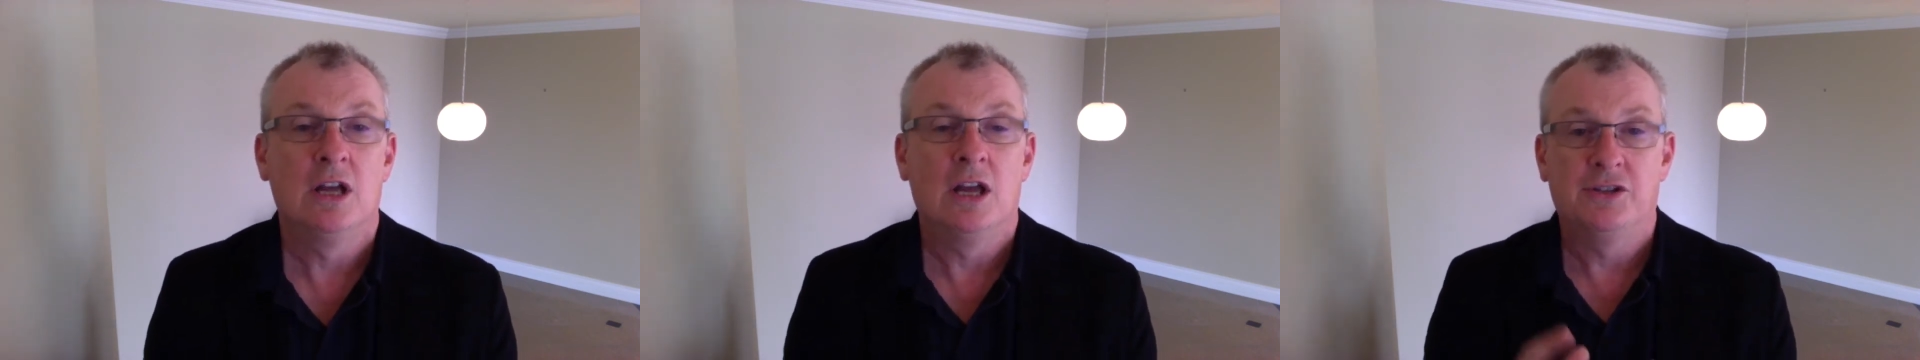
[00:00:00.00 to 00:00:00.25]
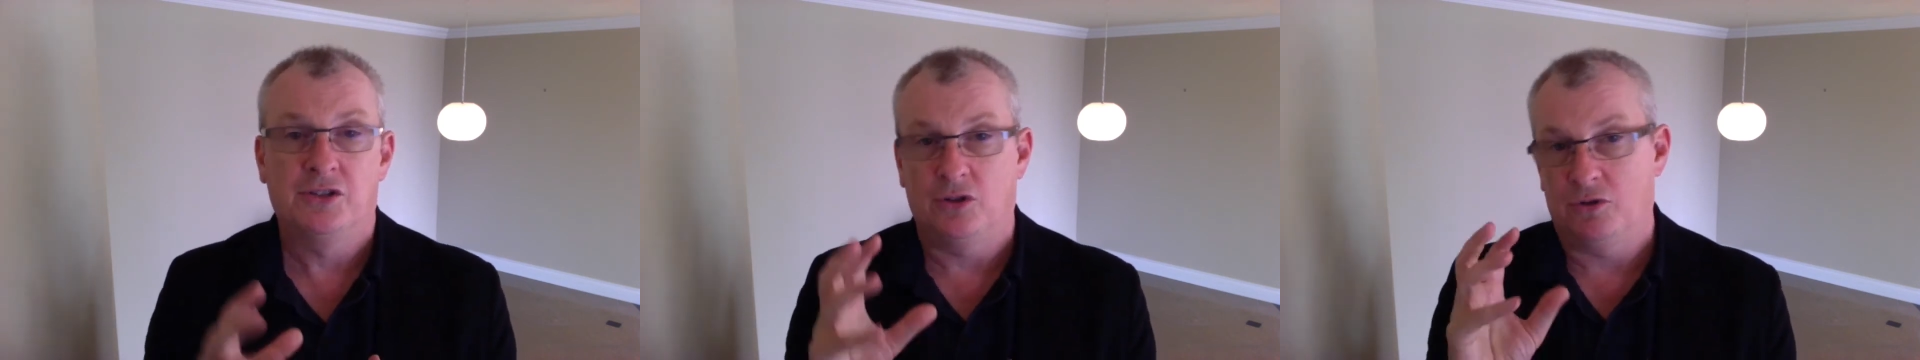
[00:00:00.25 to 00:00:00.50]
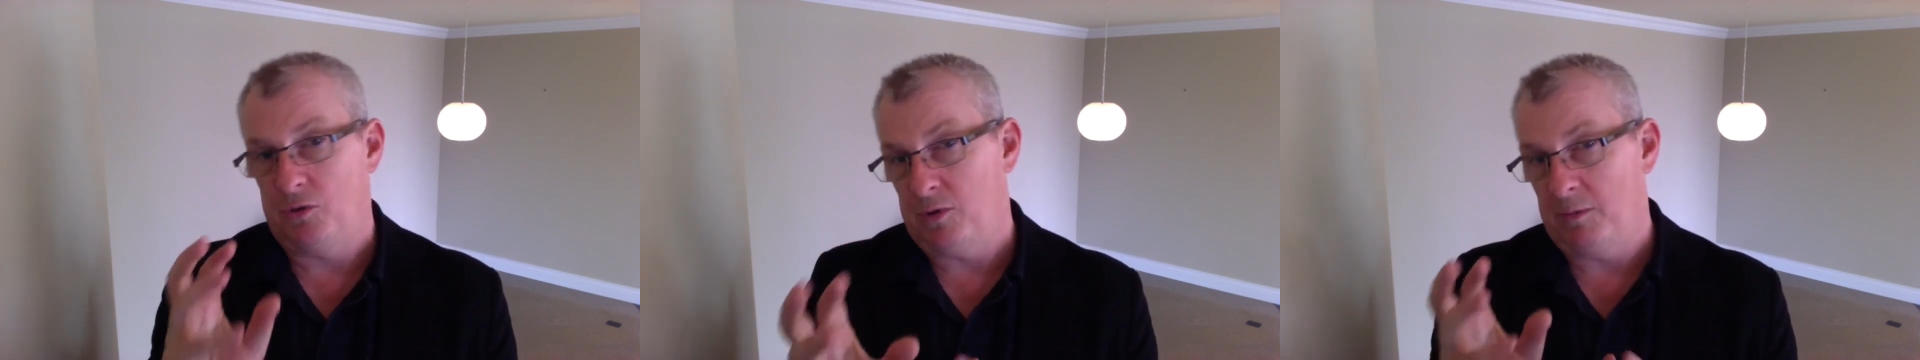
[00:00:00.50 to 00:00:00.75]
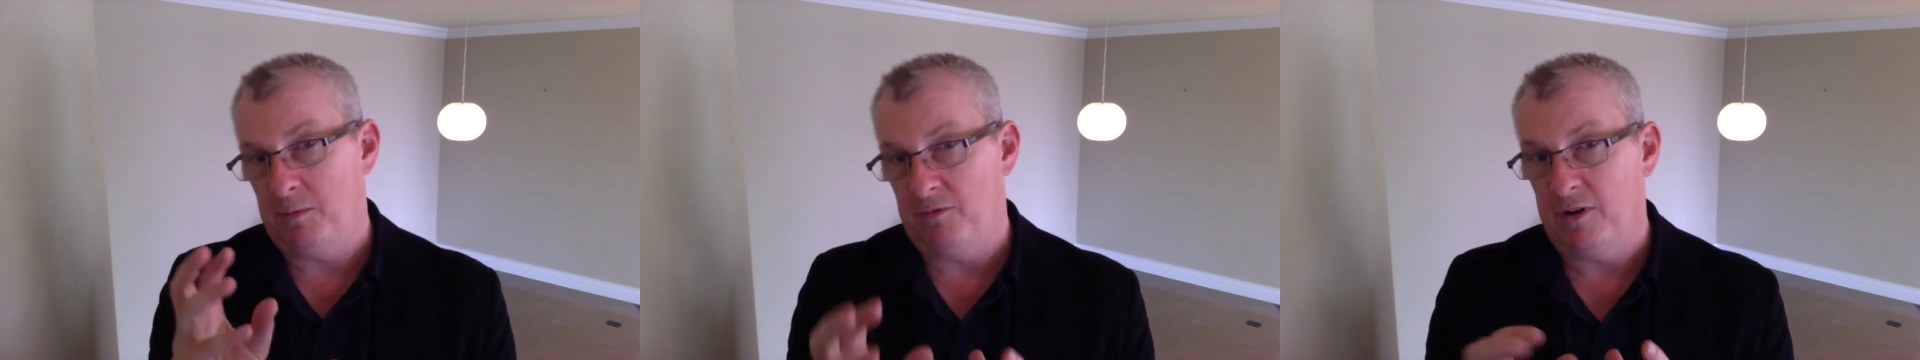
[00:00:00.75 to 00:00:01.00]
So you
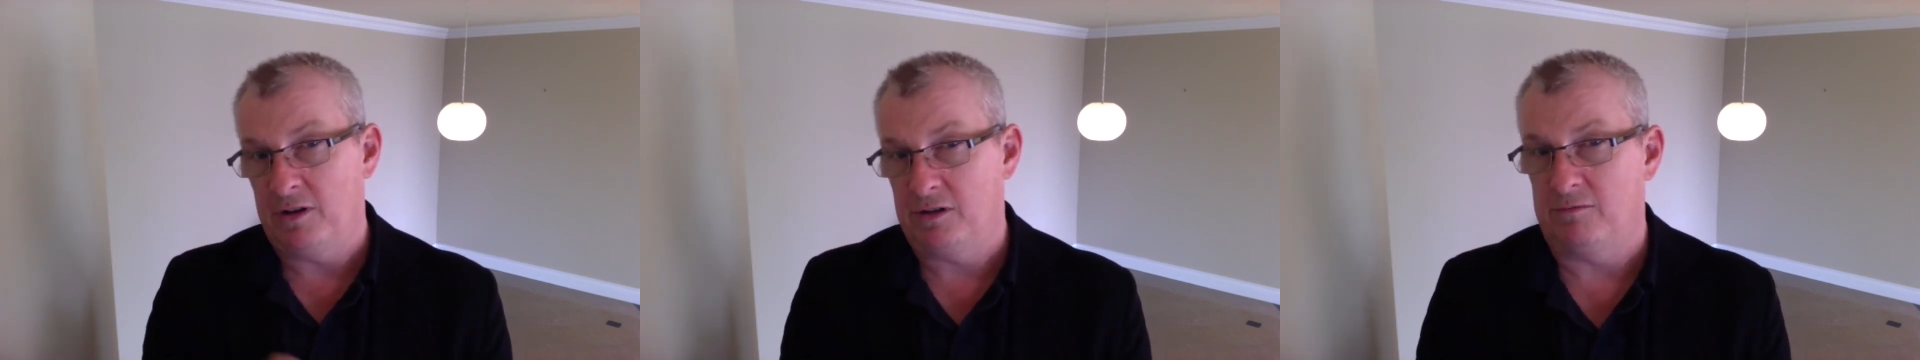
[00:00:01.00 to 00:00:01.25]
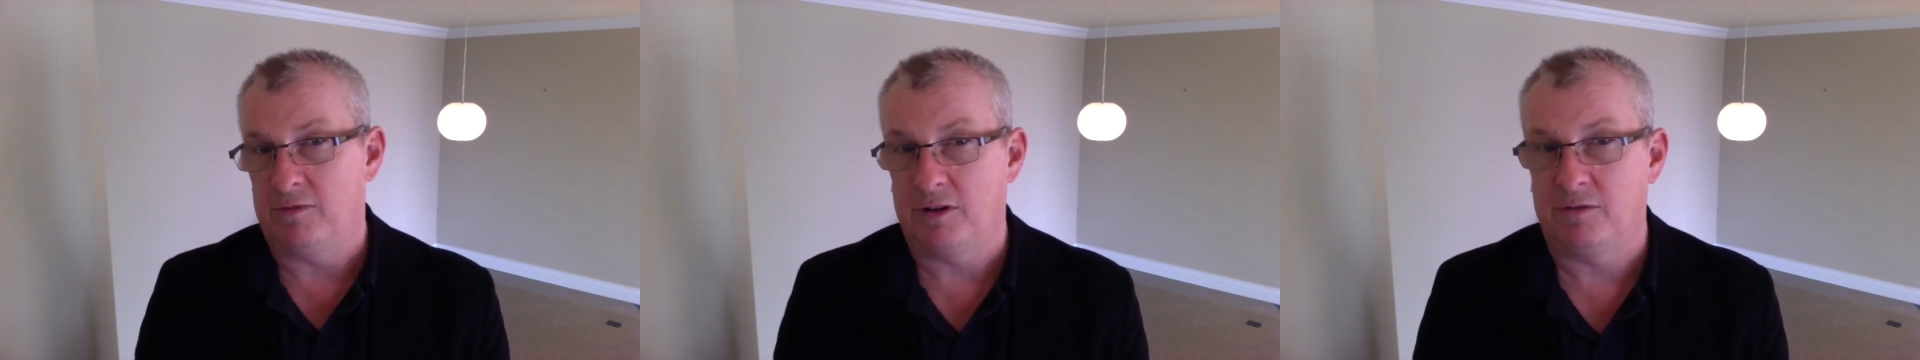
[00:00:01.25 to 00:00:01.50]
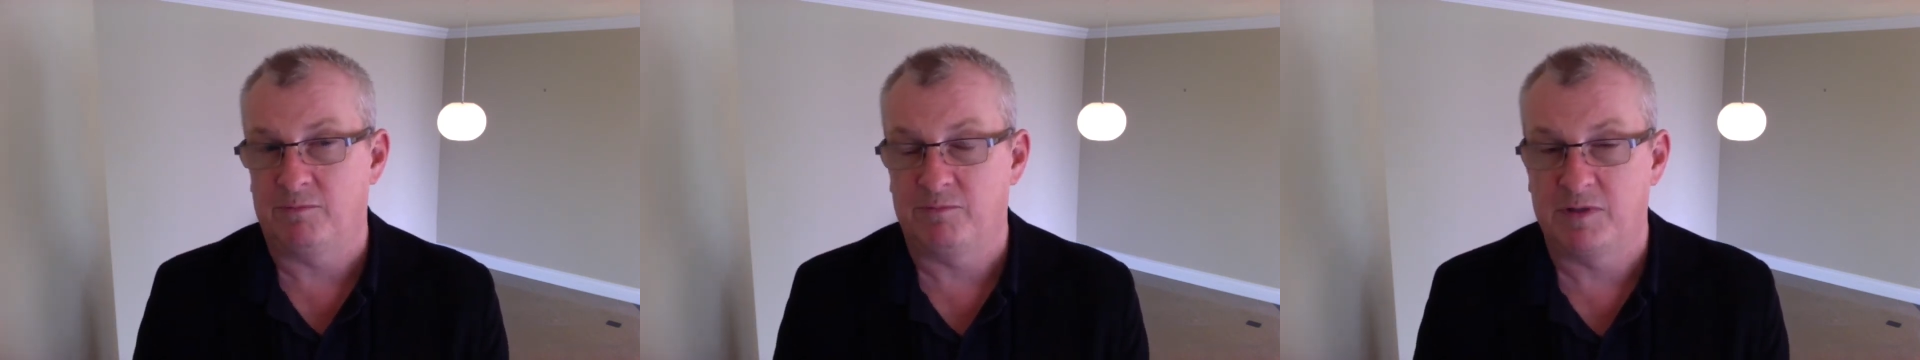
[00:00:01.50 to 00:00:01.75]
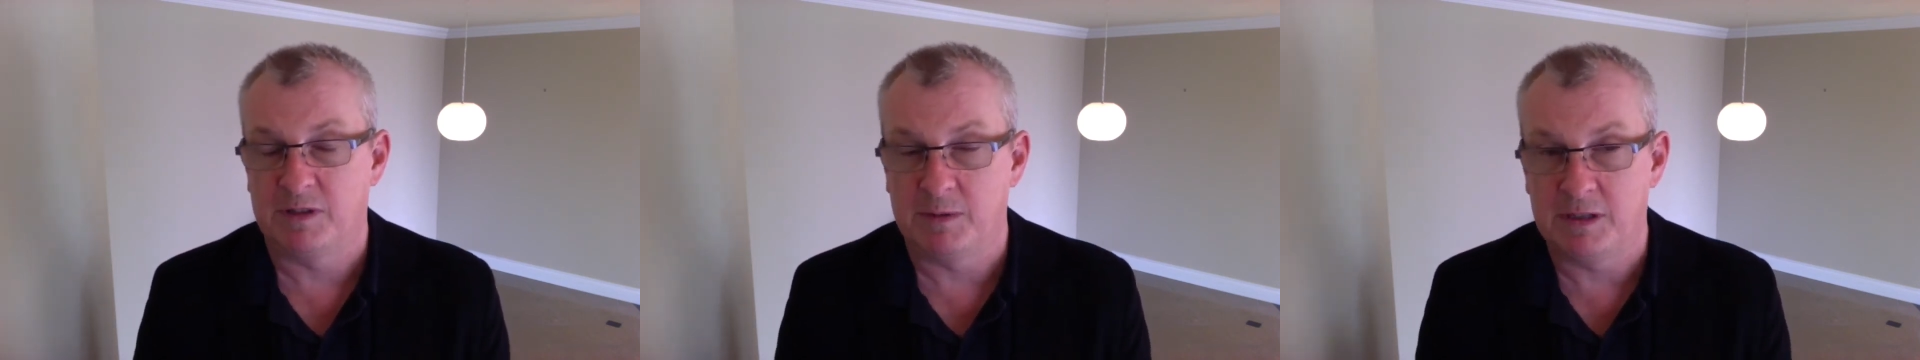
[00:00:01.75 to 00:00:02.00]
want to be very, very
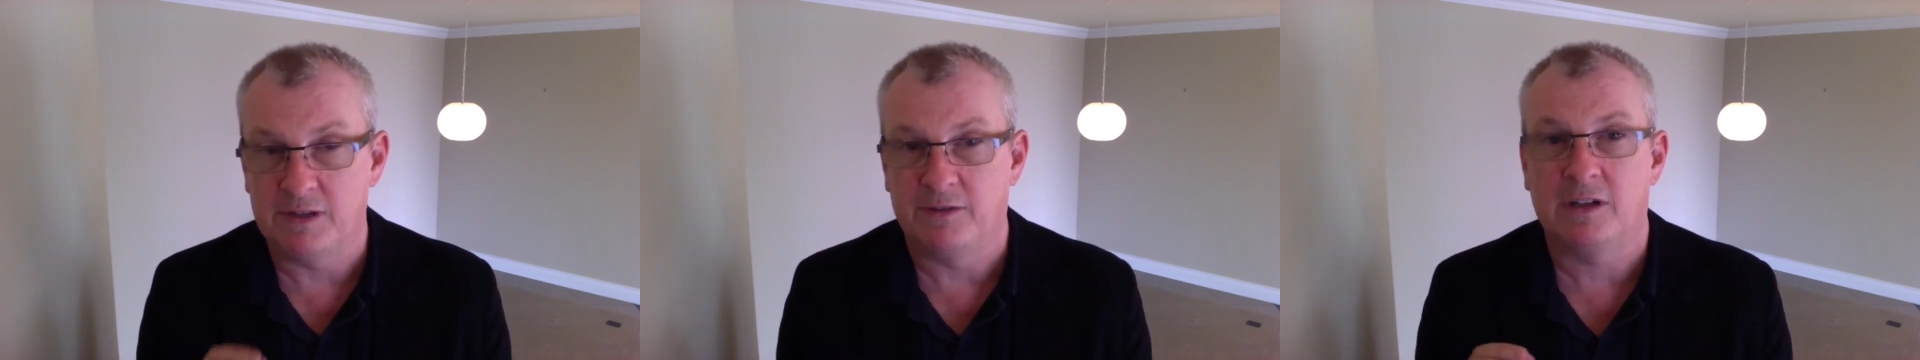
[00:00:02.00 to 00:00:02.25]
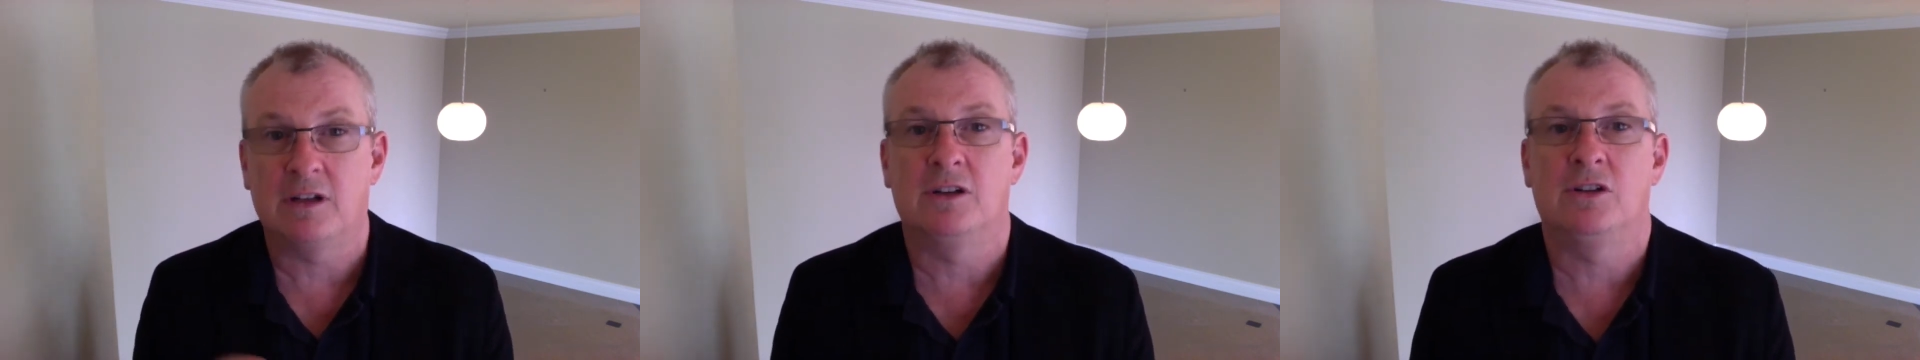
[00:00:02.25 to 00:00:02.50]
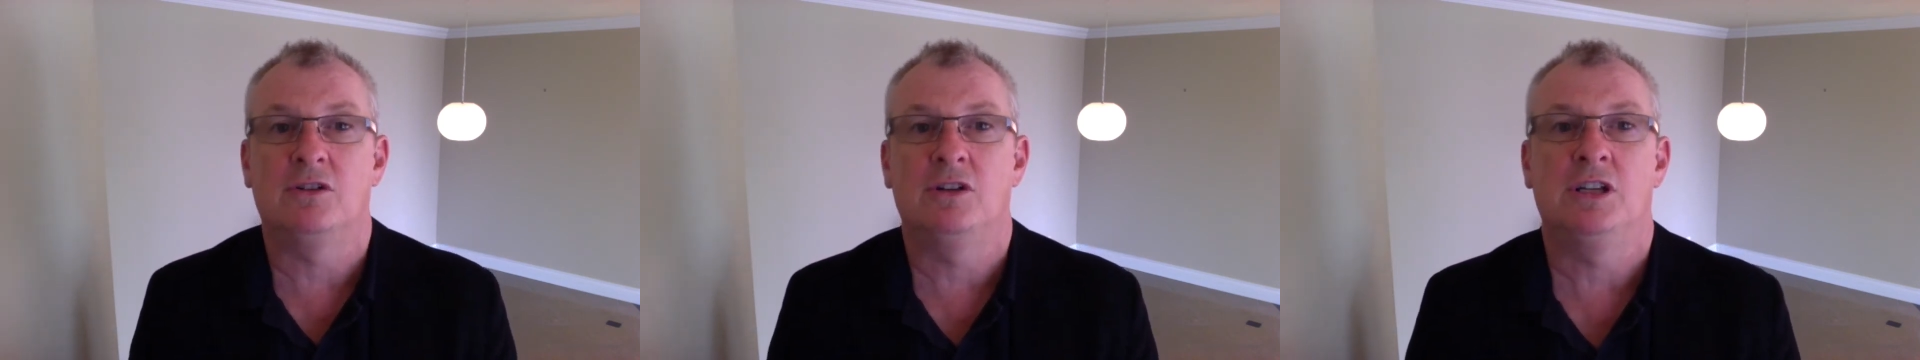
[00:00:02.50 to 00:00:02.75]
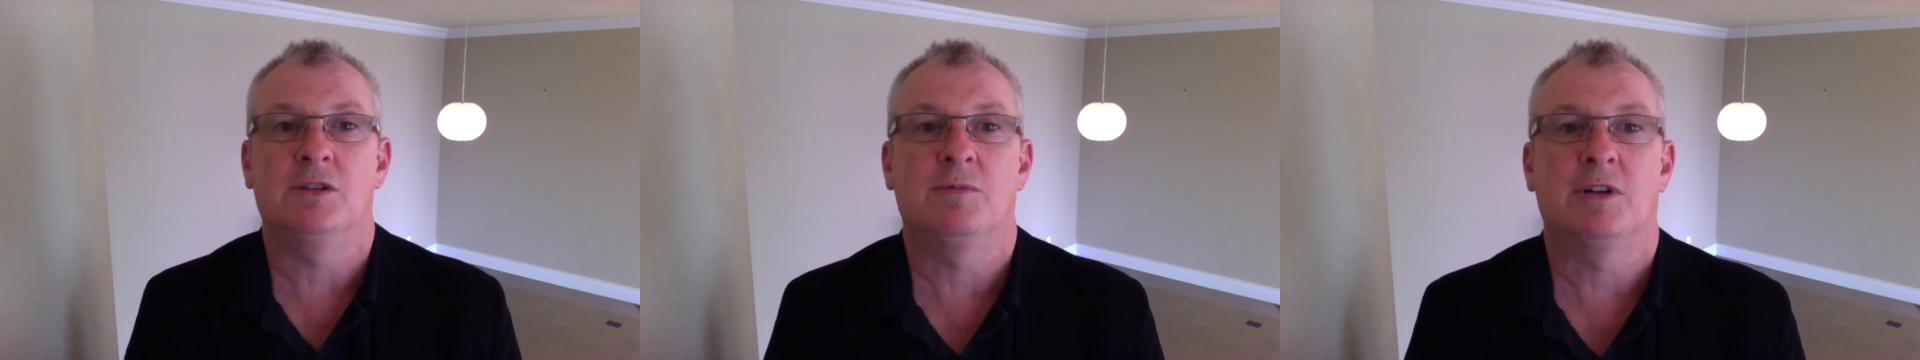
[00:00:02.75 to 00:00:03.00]
specific on your
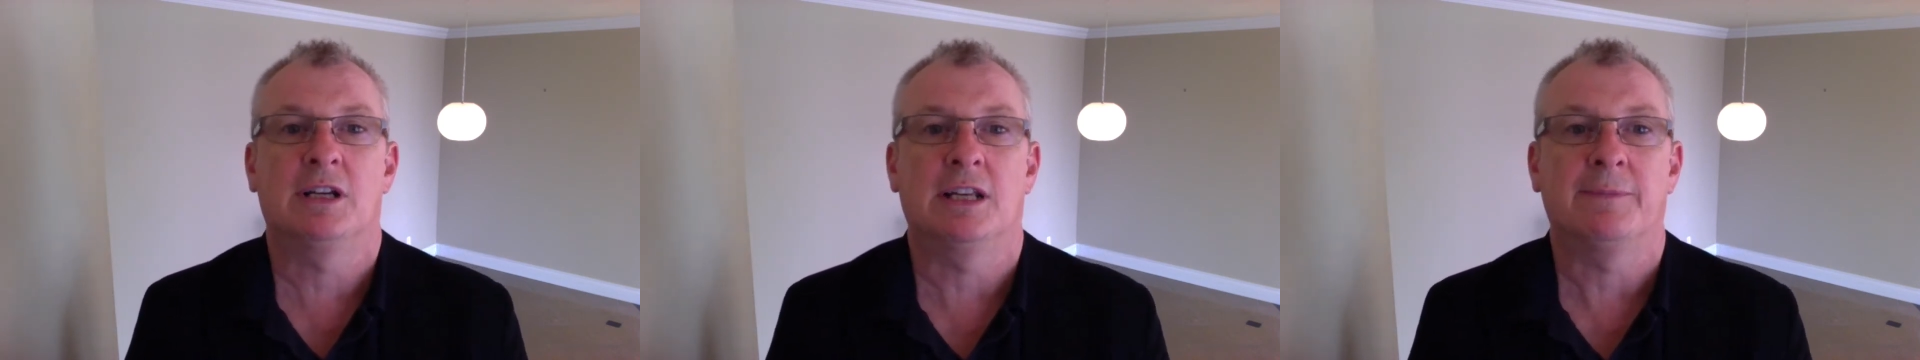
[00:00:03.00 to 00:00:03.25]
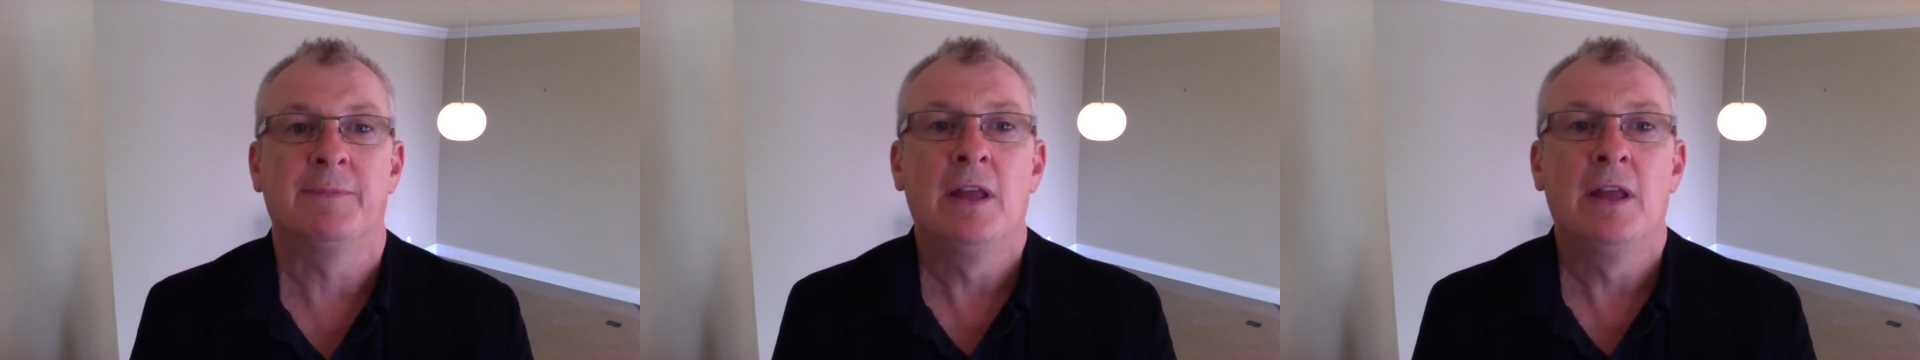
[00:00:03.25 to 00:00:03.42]
niche marketing.